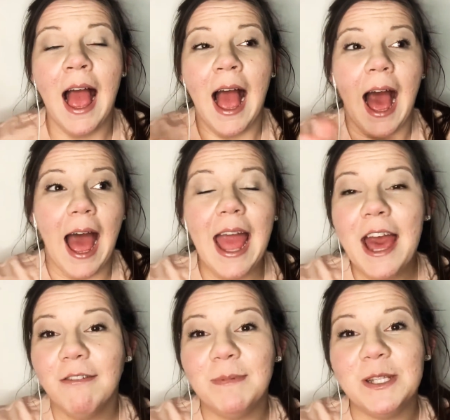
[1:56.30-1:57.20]
I
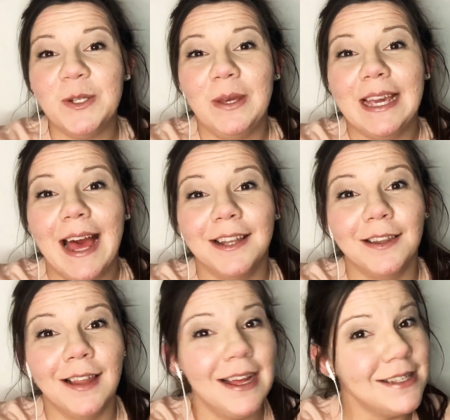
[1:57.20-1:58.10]
have been doing
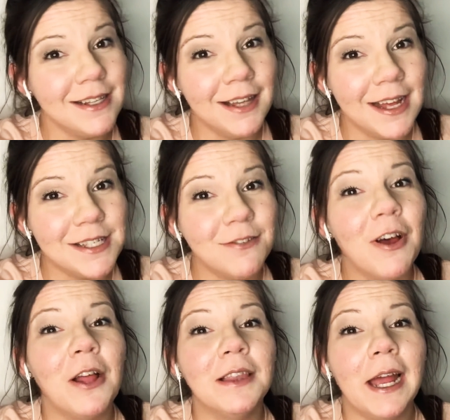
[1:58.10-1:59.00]
lots and lots of
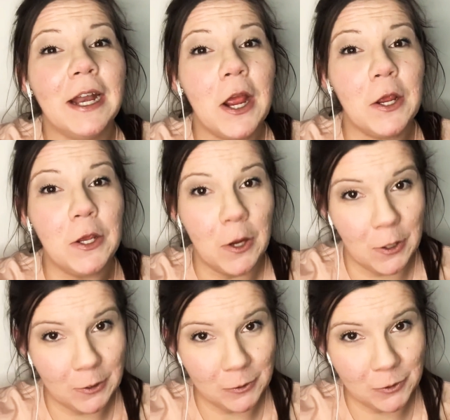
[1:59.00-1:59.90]
online
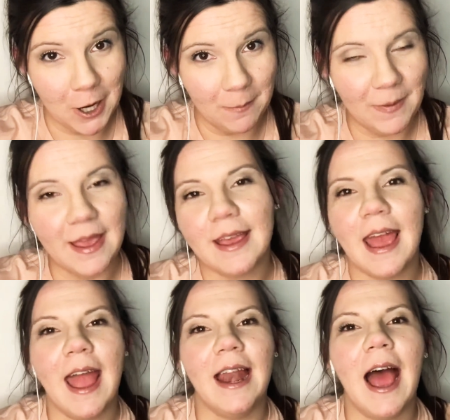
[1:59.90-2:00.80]
yarn shopping,
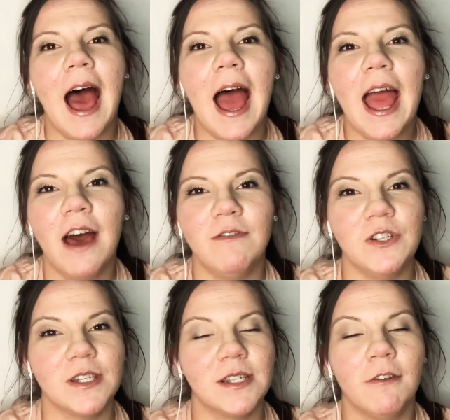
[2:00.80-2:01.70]
and I have
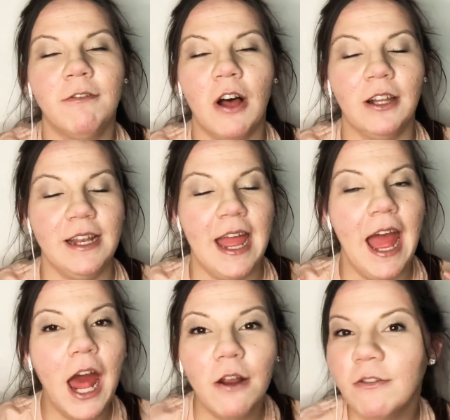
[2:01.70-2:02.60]
just fallen head over